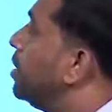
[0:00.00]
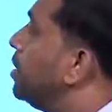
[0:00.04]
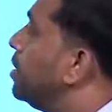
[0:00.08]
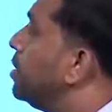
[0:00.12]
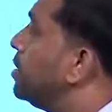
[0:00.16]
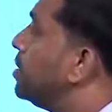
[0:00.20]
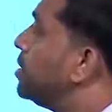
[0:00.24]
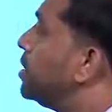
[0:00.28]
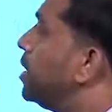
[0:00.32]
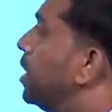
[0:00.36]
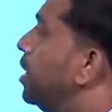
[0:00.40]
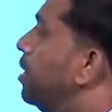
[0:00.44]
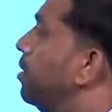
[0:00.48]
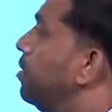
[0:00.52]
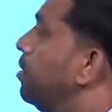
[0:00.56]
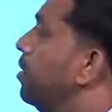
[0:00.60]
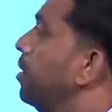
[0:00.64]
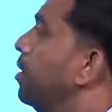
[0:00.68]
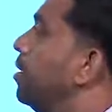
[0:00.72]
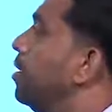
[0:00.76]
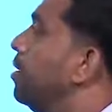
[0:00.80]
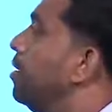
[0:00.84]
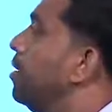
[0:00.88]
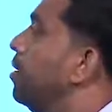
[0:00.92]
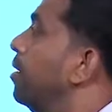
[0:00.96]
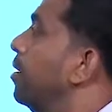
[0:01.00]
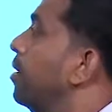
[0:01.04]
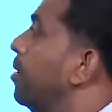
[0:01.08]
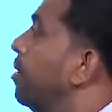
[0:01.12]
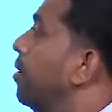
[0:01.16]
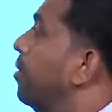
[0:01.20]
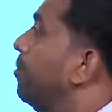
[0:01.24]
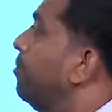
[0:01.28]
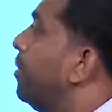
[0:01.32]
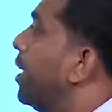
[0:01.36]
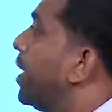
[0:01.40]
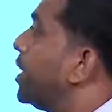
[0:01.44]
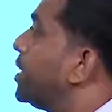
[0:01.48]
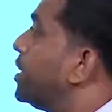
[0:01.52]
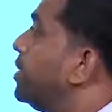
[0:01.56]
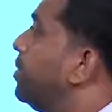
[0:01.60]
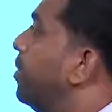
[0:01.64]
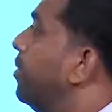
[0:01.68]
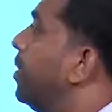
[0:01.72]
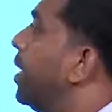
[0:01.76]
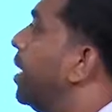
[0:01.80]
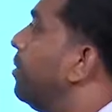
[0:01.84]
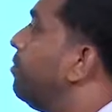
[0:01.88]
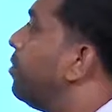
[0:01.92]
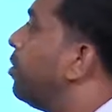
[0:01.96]
See,
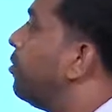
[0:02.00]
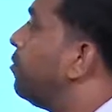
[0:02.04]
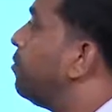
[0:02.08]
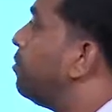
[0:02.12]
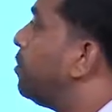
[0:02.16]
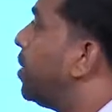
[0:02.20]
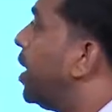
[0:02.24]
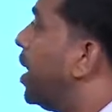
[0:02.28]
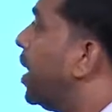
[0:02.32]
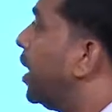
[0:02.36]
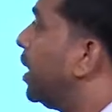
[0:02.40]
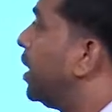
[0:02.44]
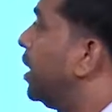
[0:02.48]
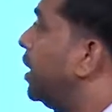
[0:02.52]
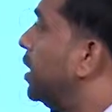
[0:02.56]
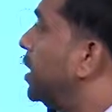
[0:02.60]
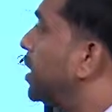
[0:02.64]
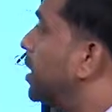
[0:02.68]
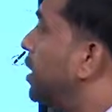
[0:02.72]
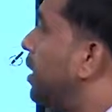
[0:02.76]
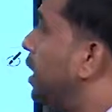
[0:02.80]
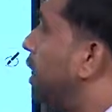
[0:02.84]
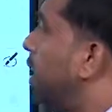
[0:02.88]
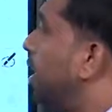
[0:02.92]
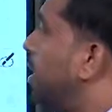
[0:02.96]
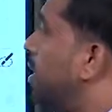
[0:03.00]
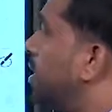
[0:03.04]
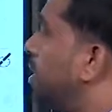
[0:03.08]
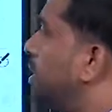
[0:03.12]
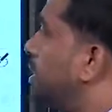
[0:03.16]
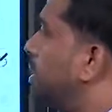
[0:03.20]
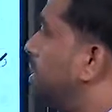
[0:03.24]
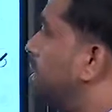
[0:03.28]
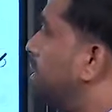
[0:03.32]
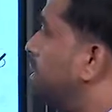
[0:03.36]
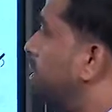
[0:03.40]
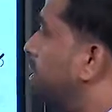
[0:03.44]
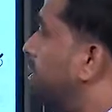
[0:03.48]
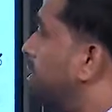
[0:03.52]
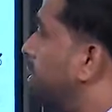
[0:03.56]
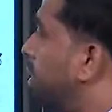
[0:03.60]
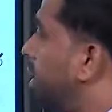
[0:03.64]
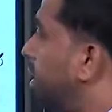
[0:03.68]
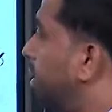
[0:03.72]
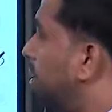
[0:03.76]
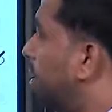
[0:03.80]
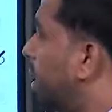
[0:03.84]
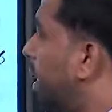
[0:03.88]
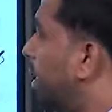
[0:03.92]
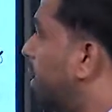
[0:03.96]
maximum number of partner is
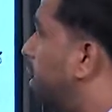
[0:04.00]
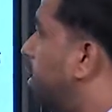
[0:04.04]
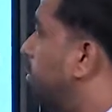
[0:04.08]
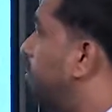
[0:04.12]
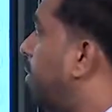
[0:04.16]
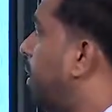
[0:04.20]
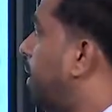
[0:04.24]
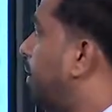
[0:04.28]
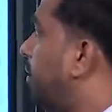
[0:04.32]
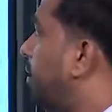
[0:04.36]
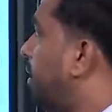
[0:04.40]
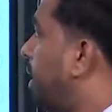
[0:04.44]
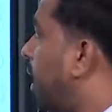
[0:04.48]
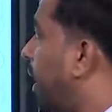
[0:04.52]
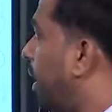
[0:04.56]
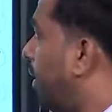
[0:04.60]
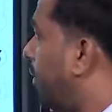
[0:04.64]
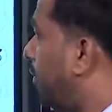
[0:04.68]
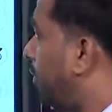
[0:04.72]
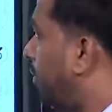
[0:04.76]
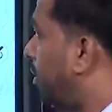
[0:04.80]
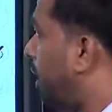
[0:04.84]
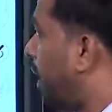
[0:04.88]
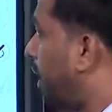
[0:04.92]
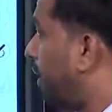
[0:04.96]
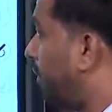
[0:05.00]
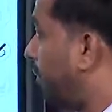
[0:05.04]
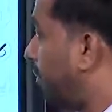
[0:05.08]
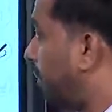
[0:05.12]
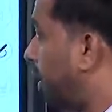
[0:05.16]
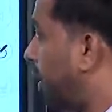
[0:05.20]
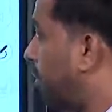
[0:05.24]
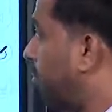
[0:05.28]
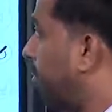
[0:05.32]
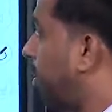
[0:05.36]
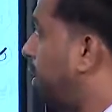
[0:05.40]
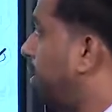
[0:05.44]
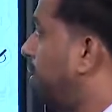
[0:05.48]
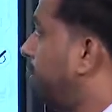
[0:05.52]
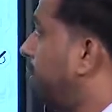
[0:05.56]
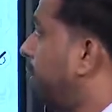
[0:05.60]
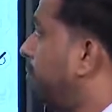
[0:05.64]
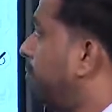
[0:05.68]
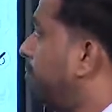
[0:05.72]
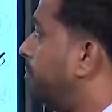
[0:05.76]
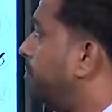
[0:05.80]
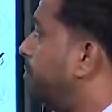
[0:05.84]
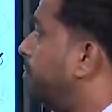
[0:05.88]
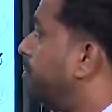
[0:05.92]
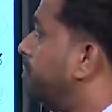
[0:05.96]
decided by the agreement.
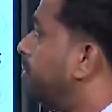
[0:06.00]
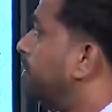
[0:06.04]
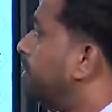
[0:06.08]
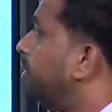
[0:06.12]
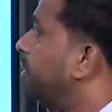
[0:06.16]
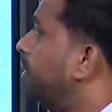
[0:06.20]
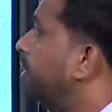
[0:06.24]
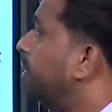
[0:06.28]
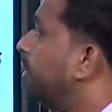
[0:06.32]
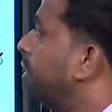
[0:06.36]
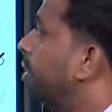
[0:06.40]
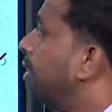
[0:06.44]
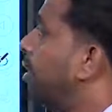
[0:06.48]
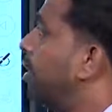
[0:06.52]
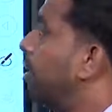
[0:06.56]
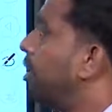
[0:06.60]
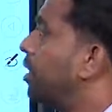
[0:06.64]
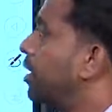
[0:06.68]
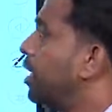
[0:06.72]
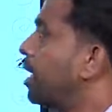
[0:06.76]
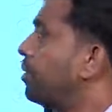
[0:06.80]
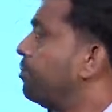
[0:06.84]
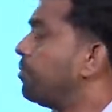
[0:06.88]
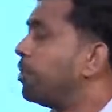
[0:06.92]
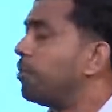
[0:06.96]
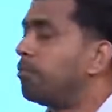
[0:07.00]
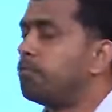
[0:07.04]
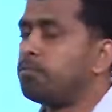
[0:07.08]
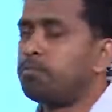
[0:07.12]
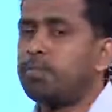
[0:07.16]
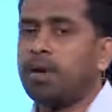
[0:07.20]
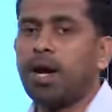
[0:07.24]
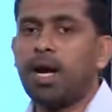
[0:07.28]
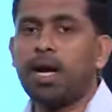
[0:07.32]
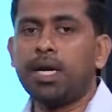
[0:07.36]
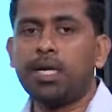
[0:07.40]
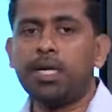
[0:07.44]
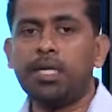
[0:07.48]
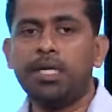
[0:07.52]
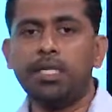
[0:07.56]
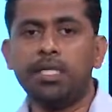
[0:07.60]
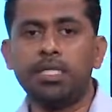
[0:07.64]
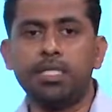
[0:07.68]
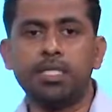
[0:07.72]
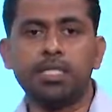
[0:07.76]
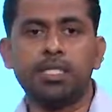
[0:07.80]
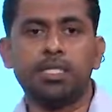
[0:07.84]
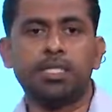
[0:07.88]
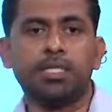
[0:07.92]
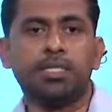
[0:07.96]
Number of
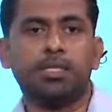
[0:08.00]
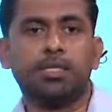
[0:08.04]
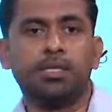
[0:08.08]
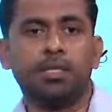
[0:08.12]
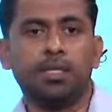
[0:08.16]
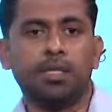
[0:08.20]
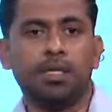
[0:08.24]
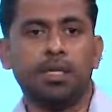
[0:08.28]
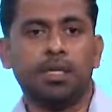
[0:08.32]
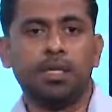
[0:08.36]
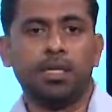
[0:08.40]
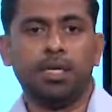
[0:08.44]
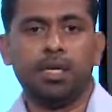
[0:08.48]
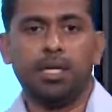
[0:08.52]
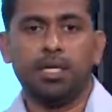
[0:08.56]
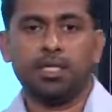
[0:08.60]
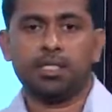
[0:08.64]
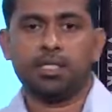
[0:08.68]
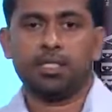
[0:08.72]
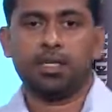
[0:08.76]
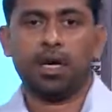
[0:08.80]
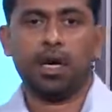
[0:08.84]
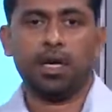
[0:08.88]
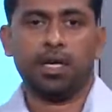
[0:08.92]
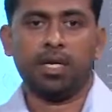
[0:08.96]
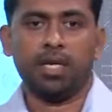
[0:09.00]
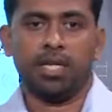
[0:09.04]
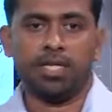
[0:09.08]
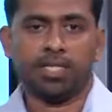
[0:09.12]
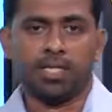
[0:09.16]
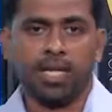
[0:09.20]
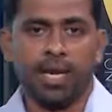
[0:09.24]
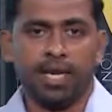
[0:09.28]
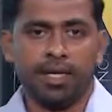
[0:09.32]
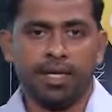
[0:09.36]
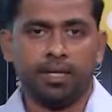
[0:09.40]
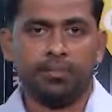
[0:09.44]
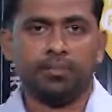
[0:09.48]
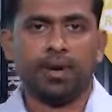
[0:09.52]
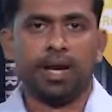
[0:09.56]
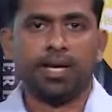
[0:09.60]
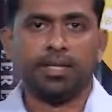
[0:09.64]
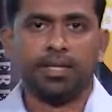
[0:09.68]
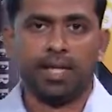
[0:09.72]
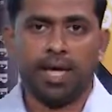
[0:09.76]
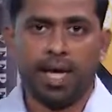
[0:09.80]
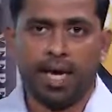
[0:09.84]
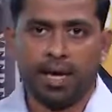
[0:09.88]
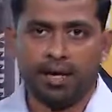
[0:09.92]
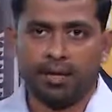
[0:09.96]
partners is not decided by
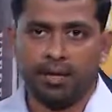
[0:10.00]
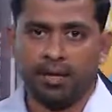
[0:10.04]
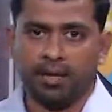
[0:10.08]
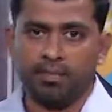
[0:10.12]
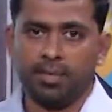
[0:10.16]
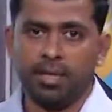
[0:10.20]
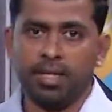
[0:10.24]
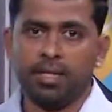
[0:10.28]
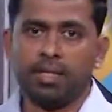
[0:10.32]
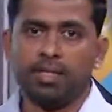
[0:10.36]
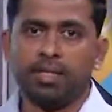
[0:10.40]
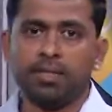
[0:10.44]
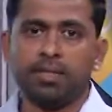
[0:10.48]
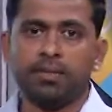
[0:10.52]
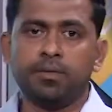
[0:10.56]
the agreement.